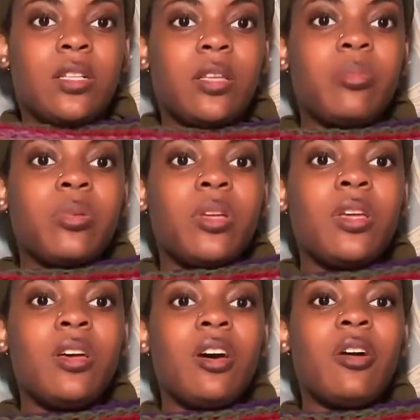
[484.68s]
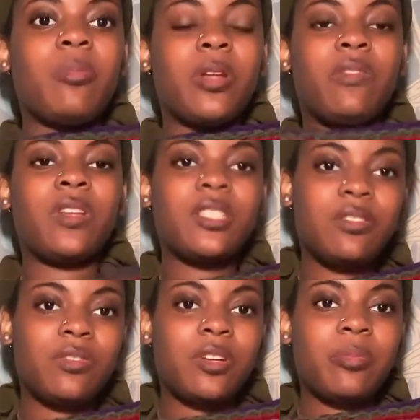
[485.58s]
clip. But I finished
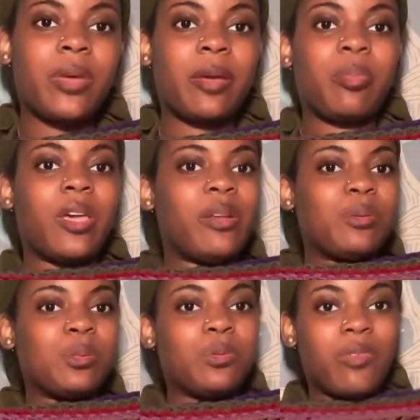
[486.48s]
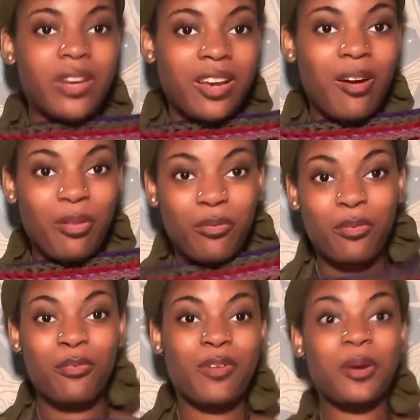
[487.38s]
the front and back panels. Very
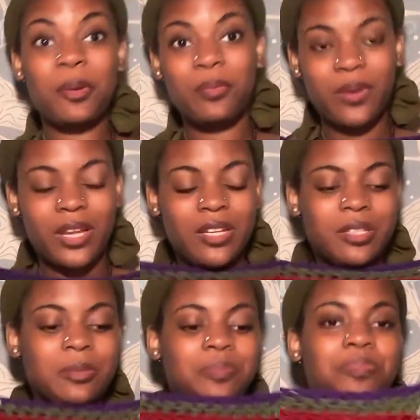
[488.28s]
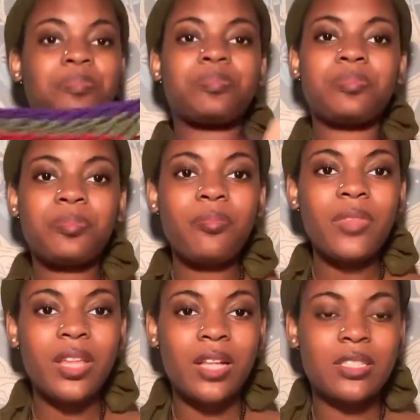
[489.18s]
colorful, very random.
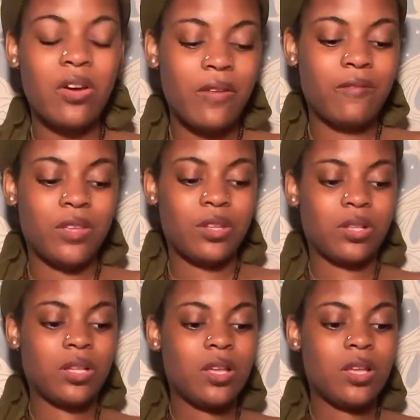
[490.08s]
That's how I feel.